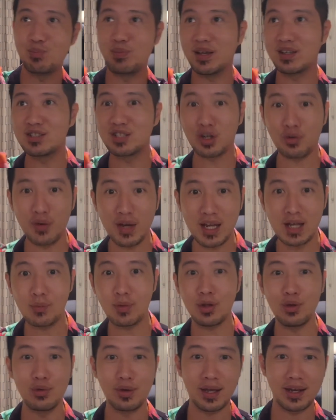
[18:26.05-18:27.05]
big screen
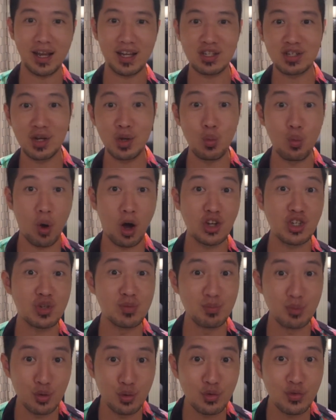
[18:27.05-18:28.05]
where you can actually watch
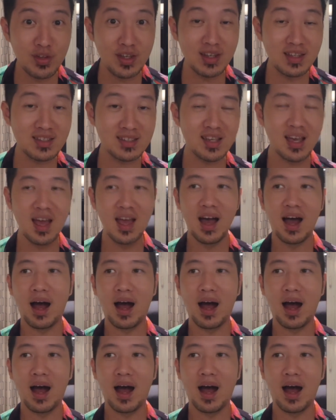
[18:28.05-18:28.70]
movies.